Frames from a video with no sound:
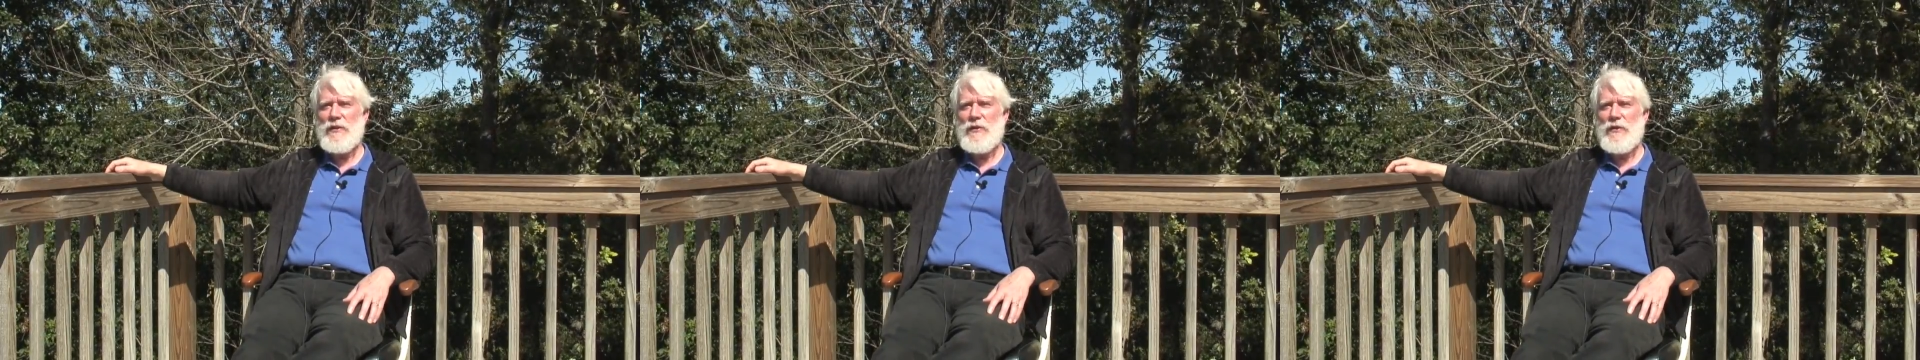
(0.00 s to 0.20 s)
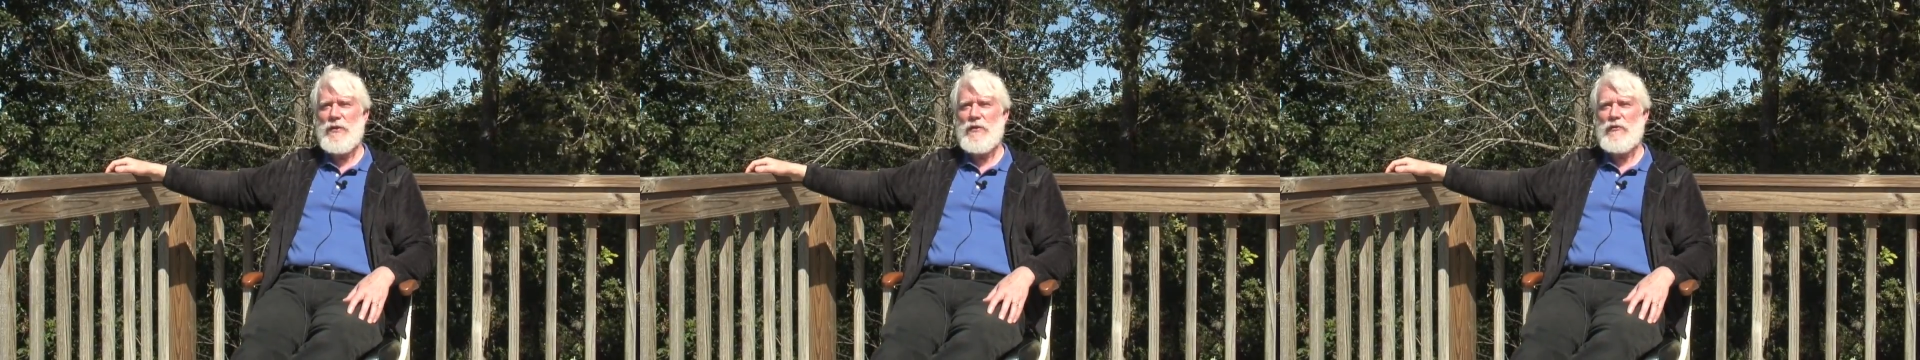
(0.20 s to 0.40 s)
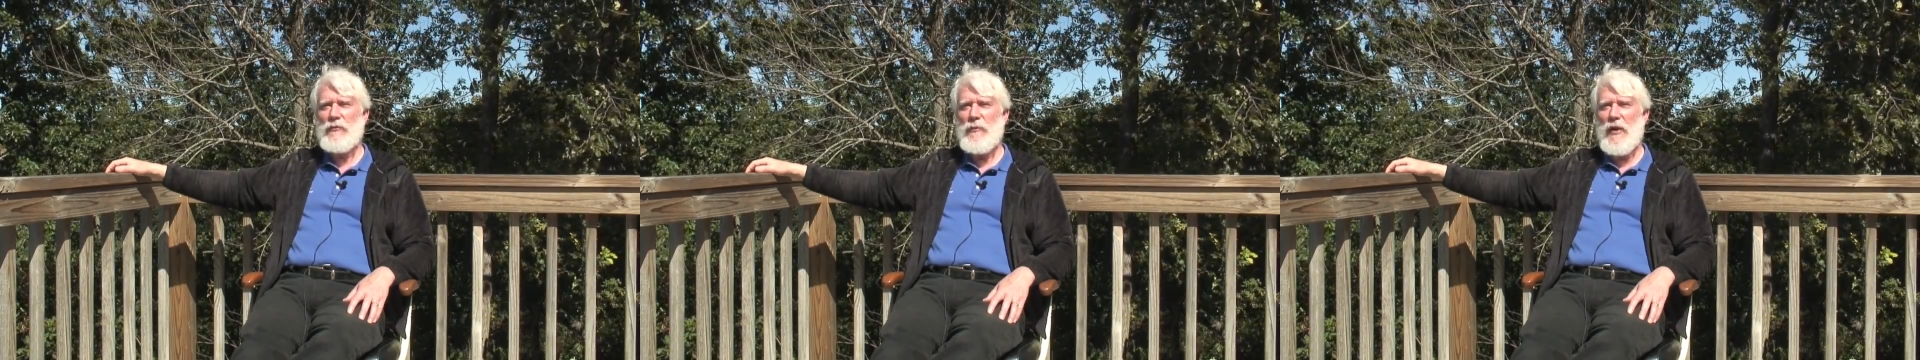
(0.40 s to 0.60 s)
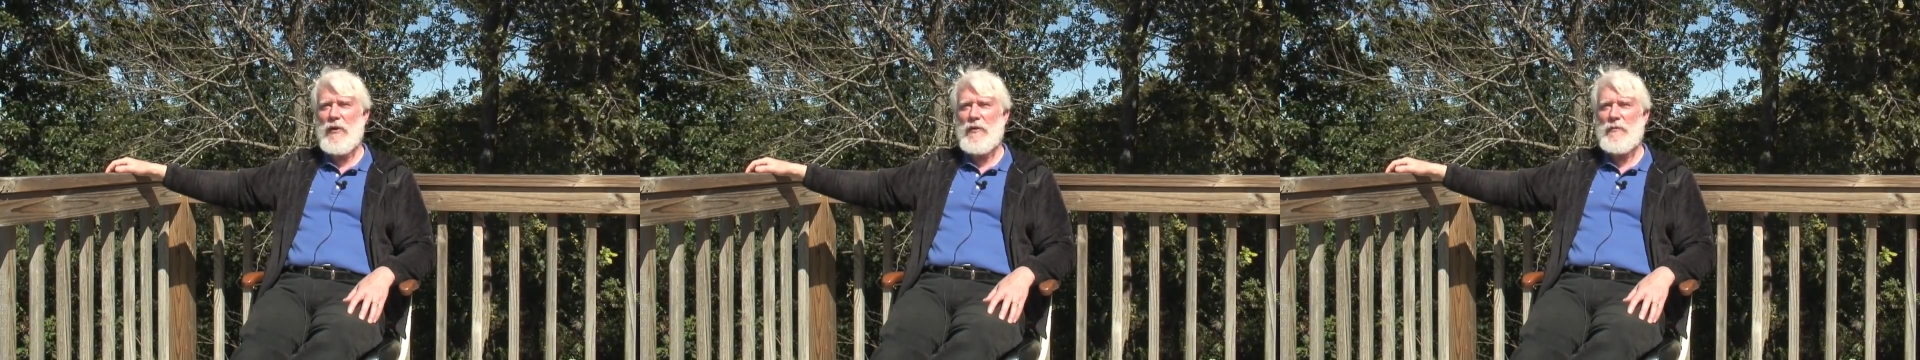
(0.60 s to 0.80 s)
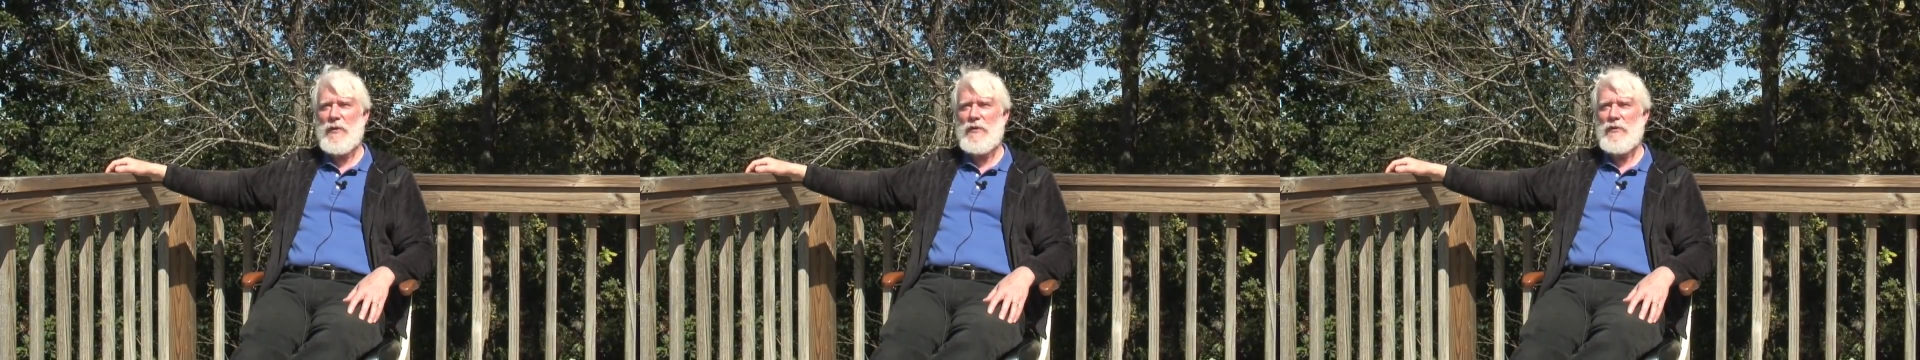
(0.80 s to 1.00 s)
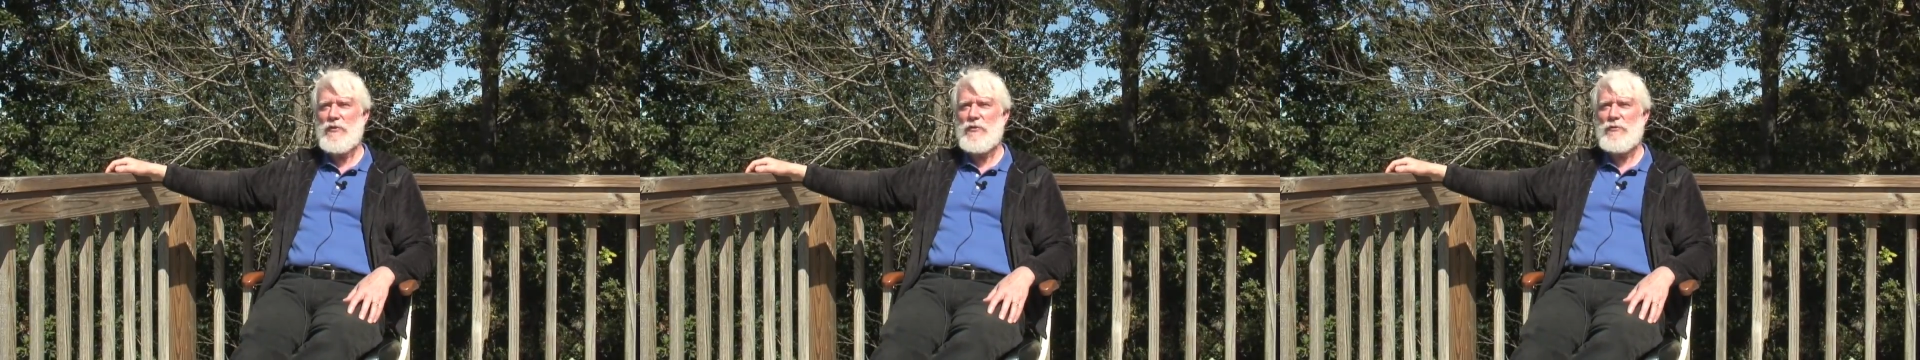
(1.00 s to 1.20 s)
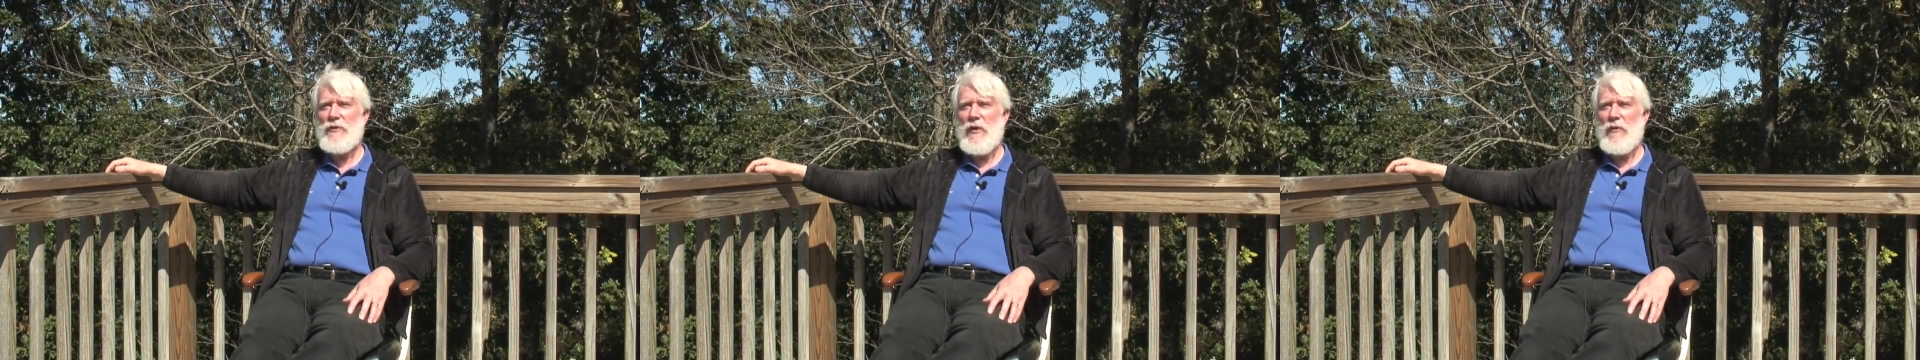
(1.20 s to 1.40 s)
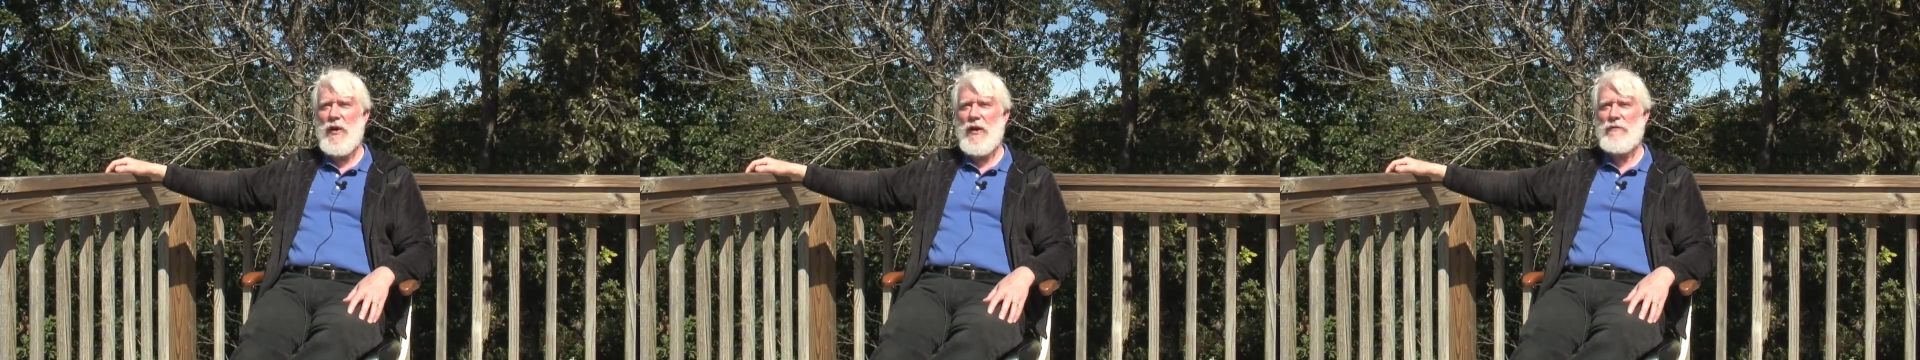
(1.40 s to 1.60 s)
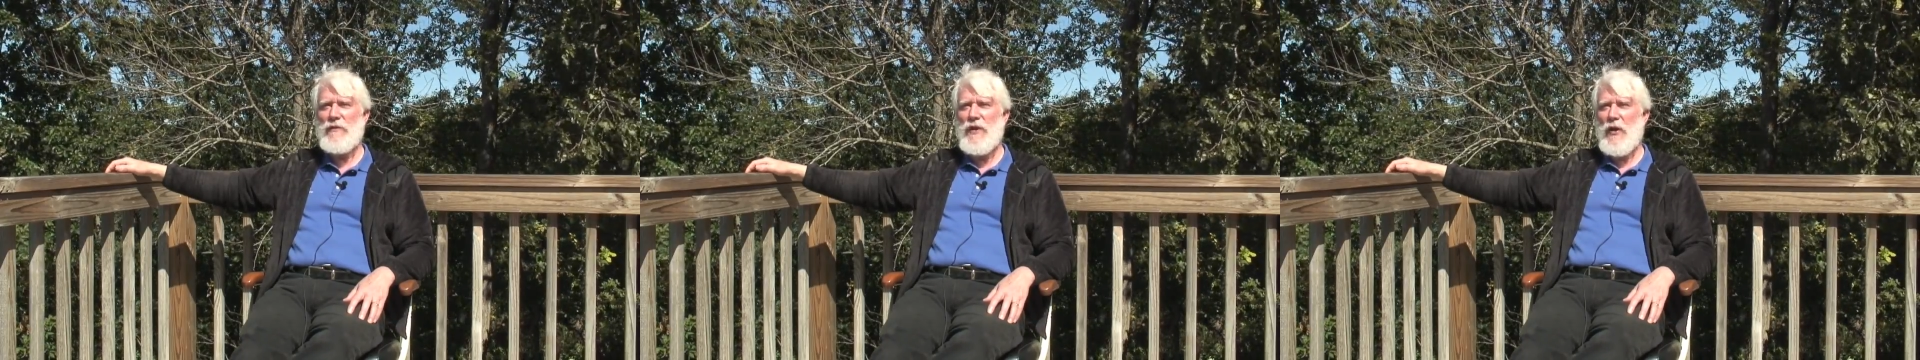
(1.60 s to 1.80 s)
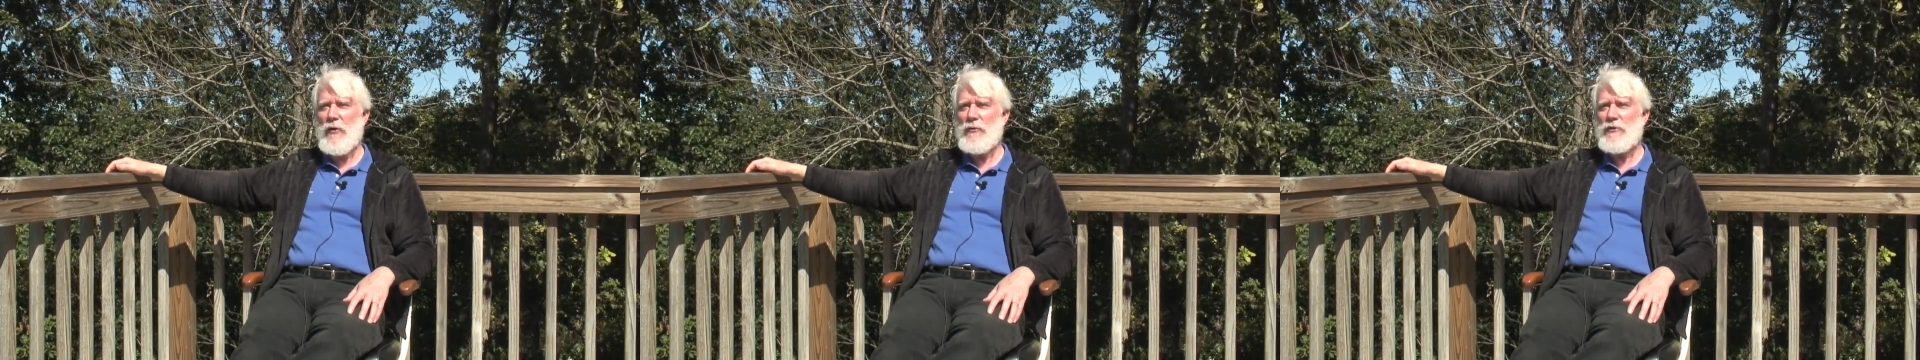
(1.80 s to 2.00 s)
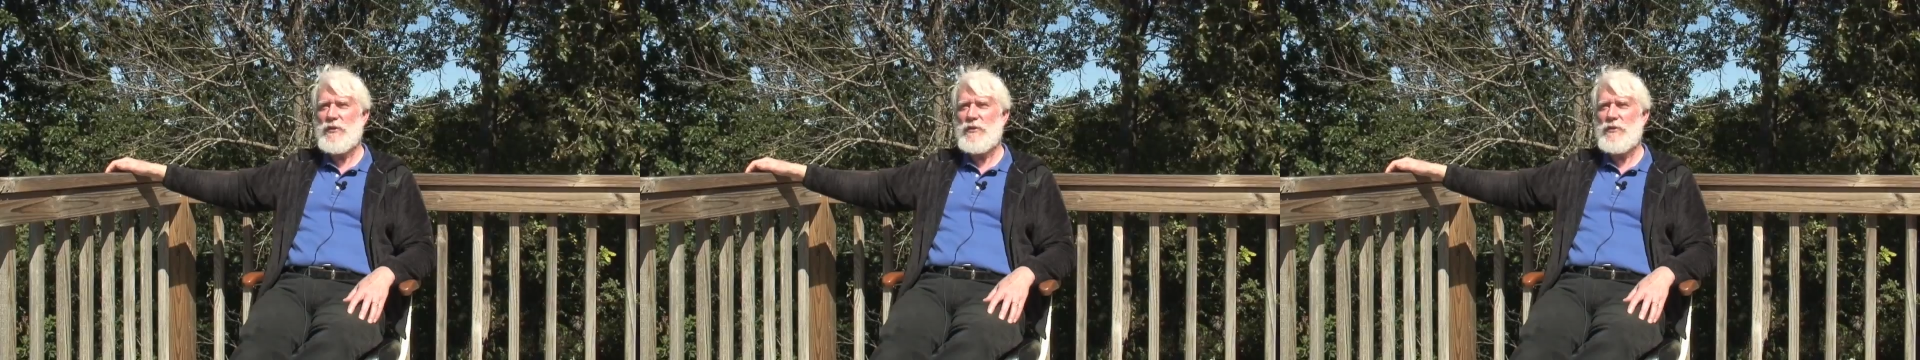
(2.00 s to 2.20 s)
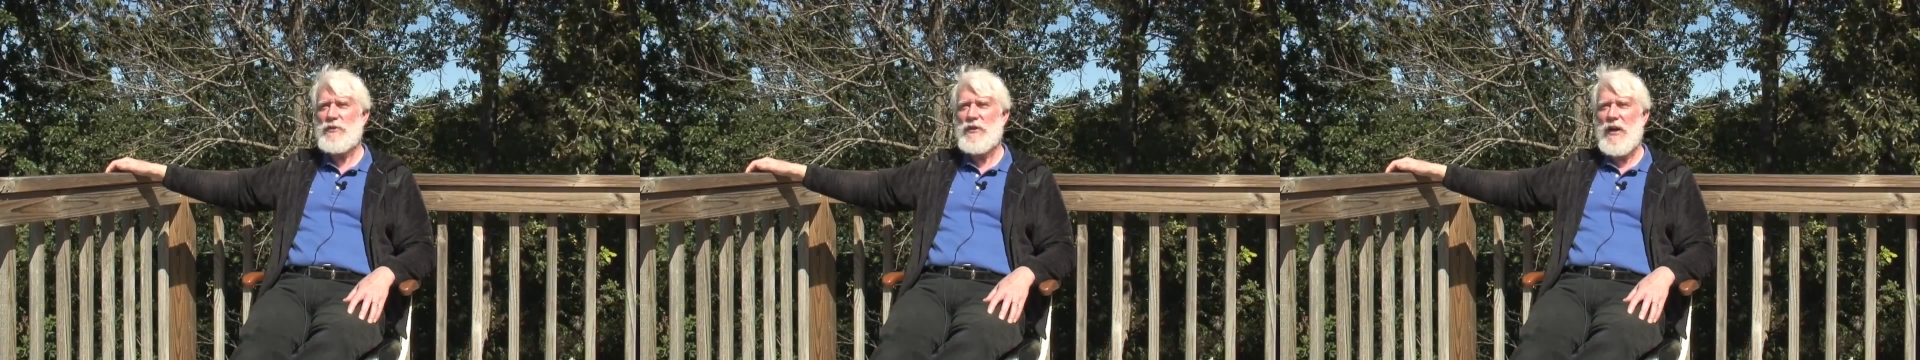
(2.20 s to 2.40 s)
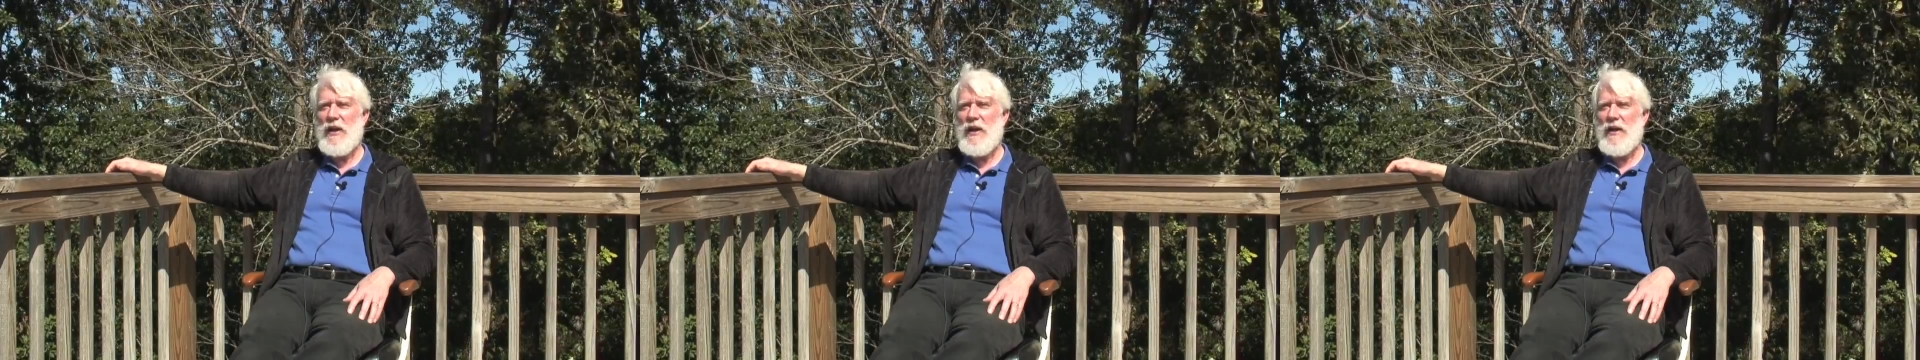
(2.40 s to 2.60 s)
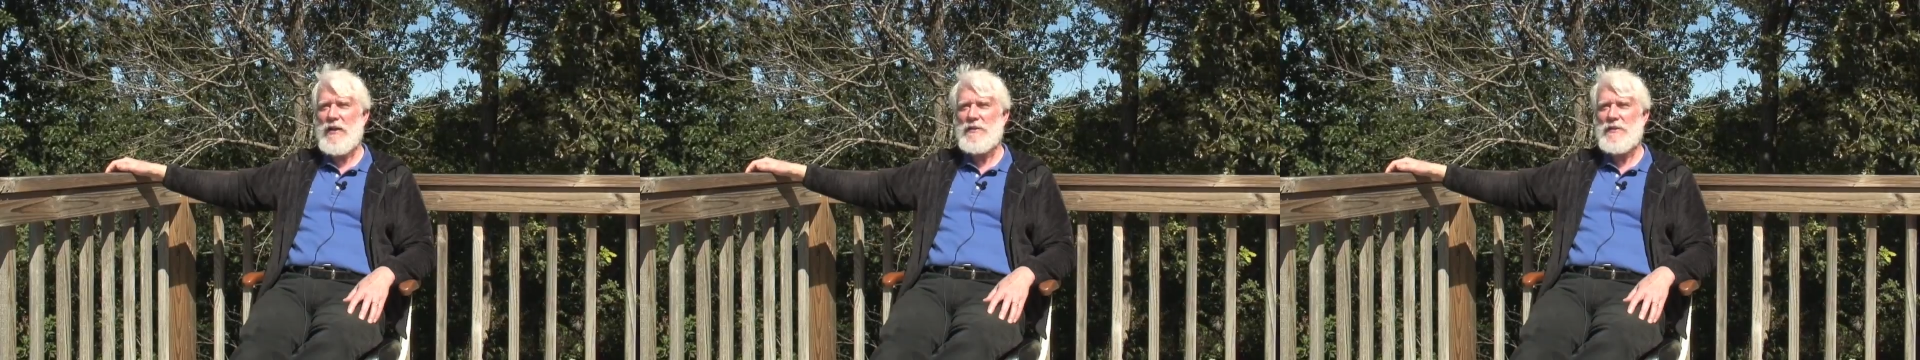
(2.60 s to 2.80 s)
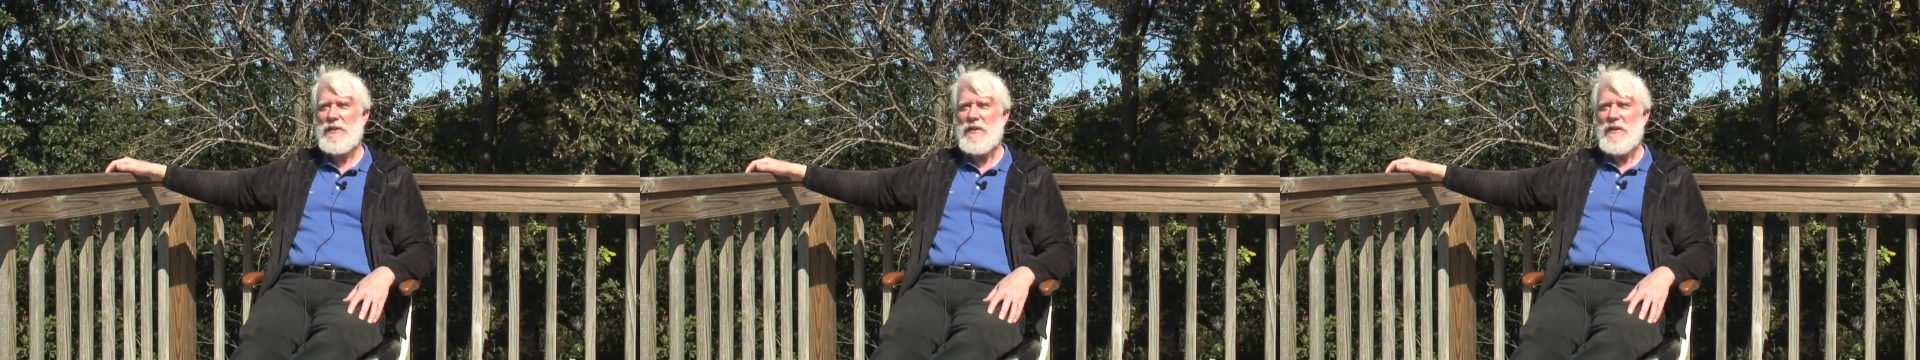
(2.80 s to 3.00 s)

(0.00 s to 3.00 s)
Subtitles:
hearing, and smelling, because you don't have nose, ears, and eyes.